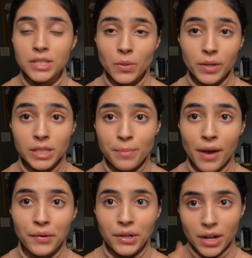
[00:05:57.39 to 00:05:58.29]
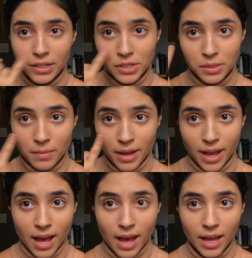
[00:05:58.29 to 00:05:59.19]
Just going to powder under my
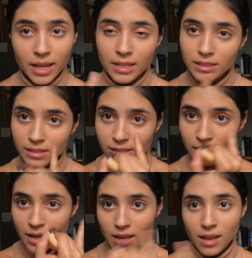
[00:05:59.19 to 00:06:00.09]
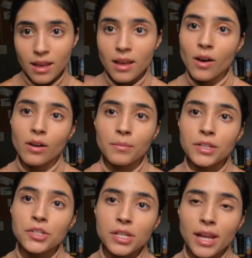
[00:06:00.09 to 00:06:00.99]
eyes, on my
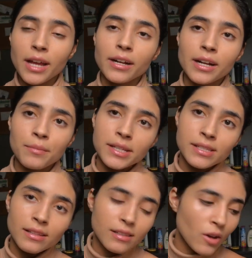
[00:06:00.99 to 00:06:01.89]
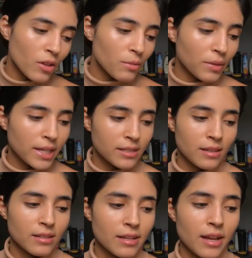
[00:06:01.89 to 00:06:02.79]
chin area, basically all the places